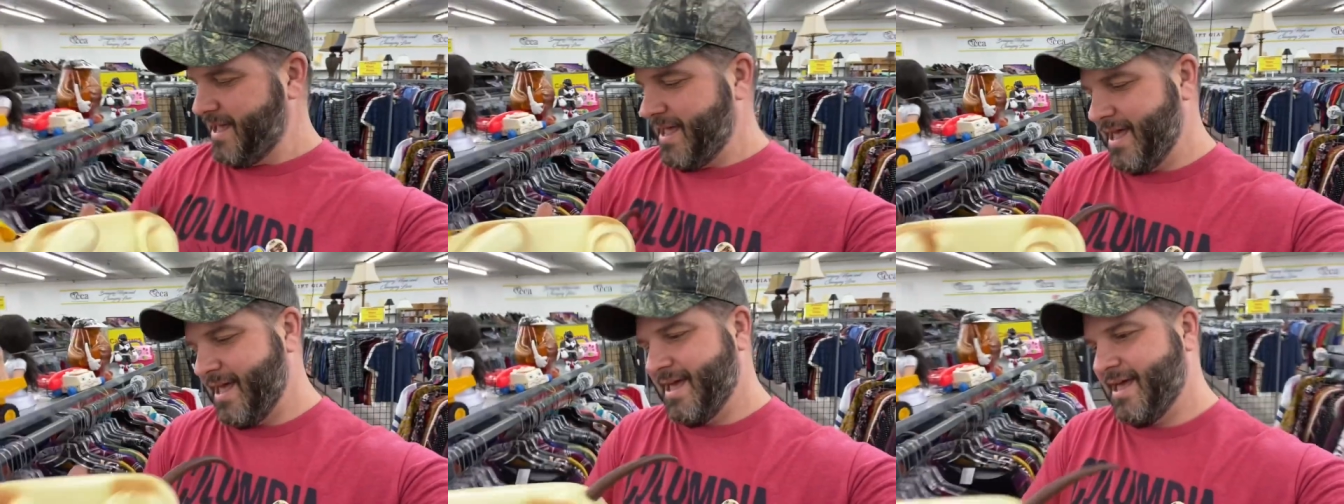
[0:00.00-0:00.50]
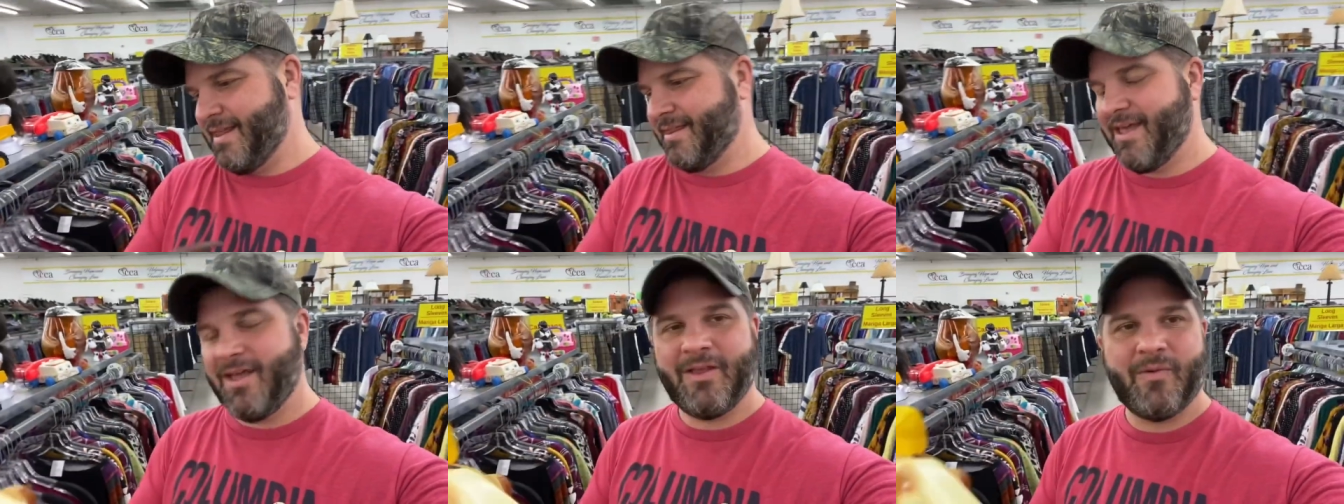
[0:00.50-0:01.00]
and
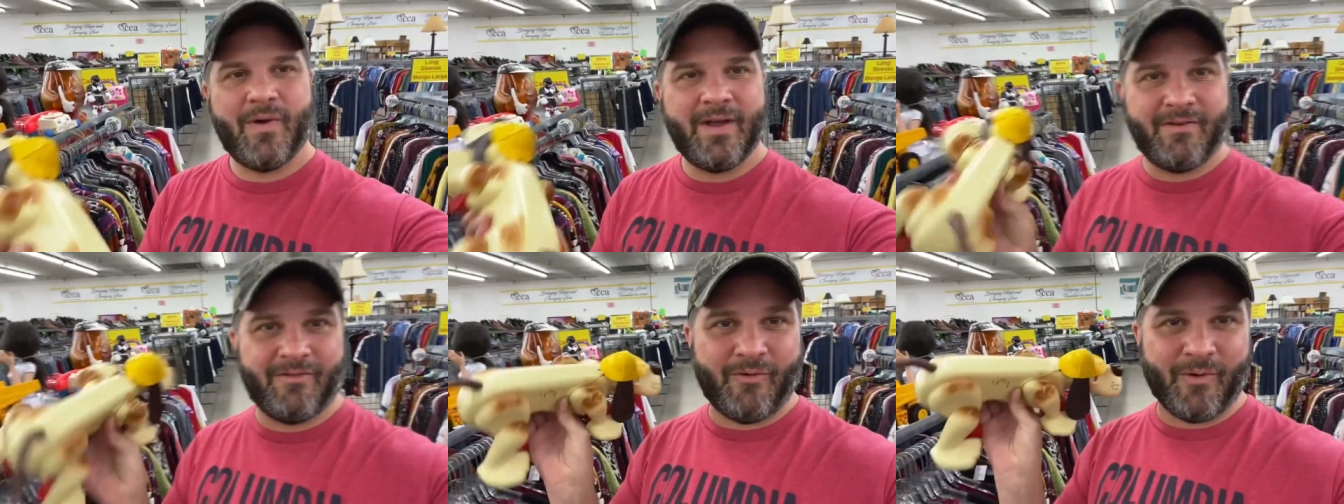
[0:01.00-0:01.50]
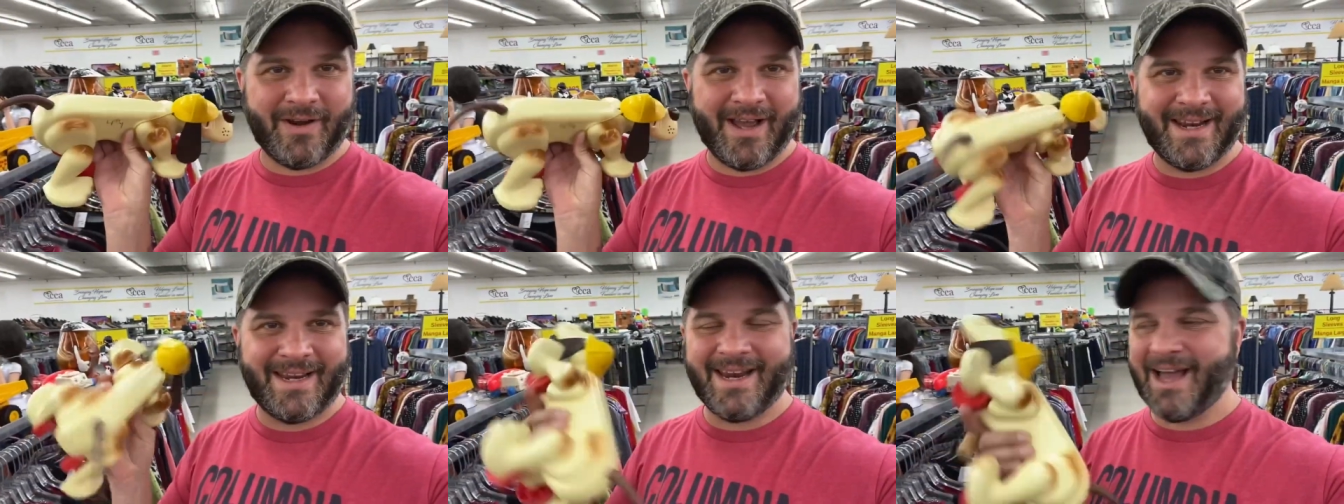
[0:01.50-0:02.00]
they only want
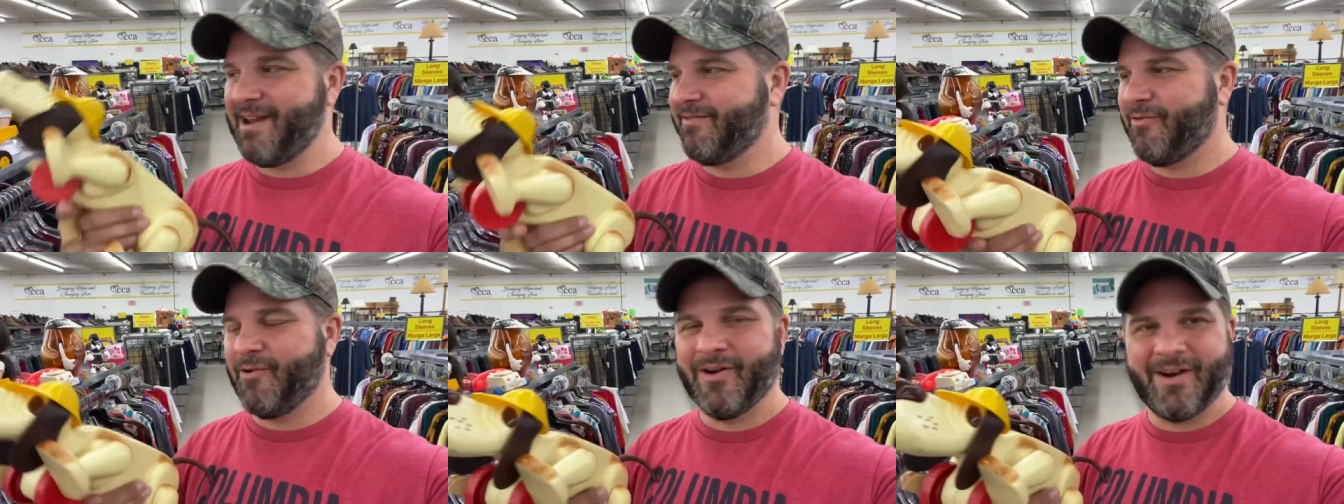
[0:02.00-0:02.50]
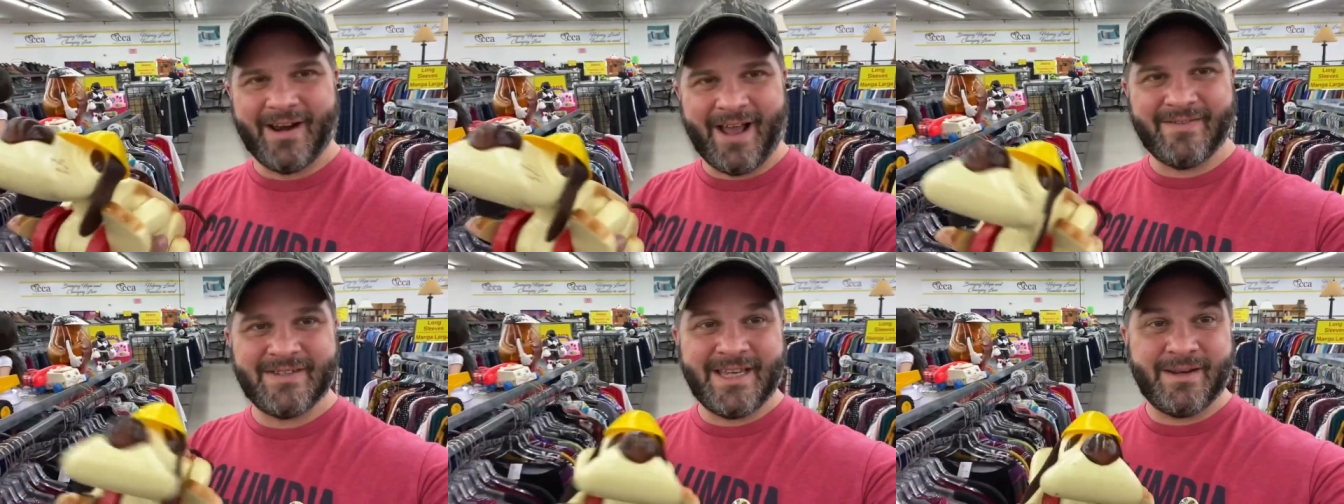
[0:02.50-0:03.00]
$4.99 for it.
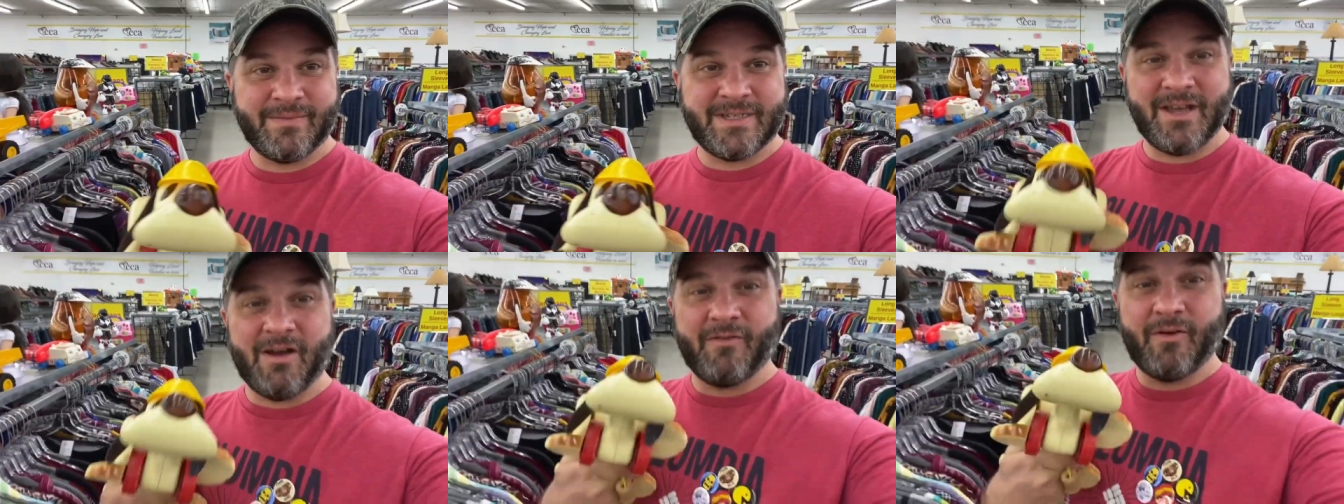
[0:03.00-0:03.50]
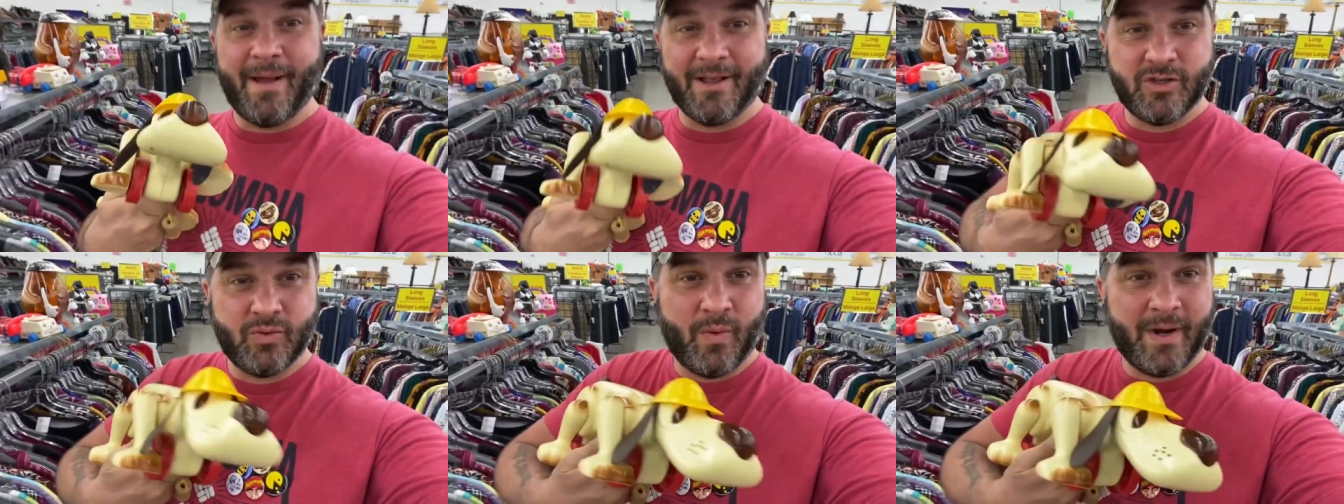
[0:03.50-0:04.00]
I've seen them sell for
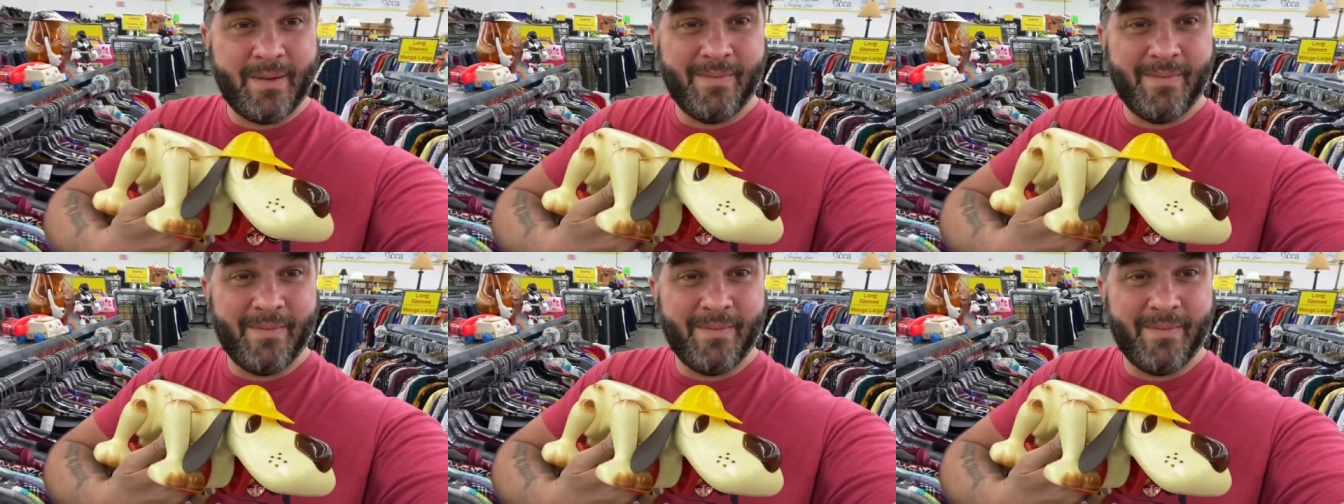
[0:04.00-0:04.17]
about 20